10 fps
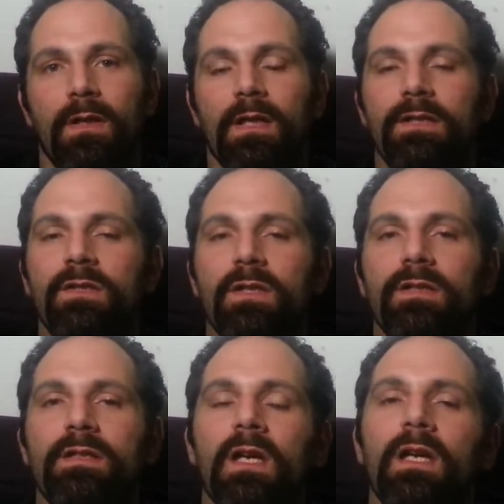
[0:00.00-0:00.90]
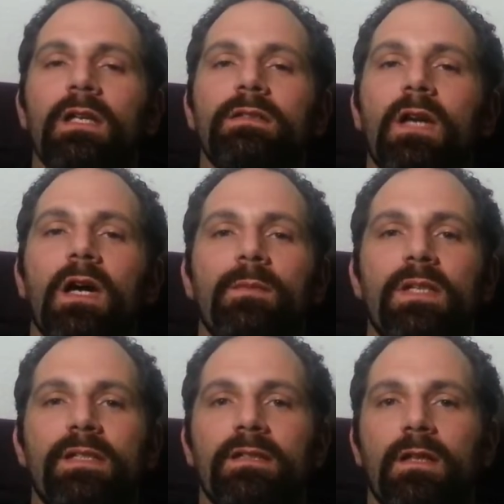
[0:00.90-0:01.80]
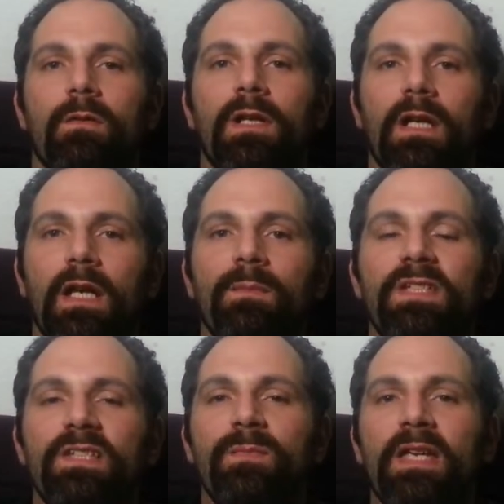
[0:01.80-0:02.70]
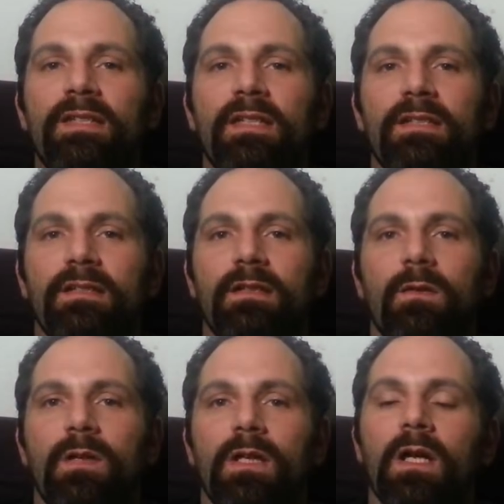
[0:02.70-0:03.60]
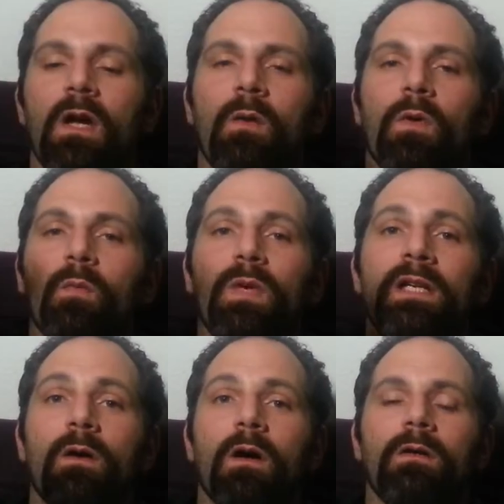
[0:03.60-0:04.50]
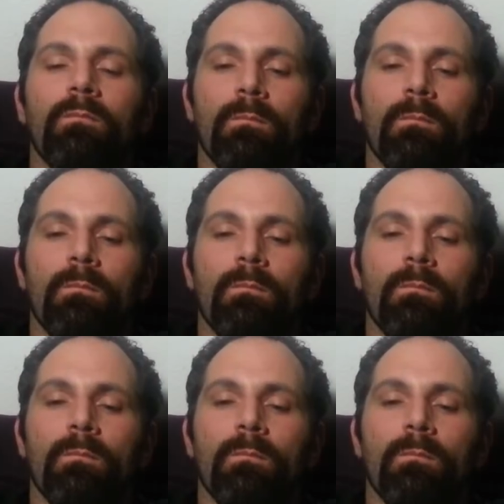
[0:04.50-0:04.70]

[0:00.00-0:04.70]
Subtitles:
It's just time is accelerating. Empty space is accelerating. Where we are,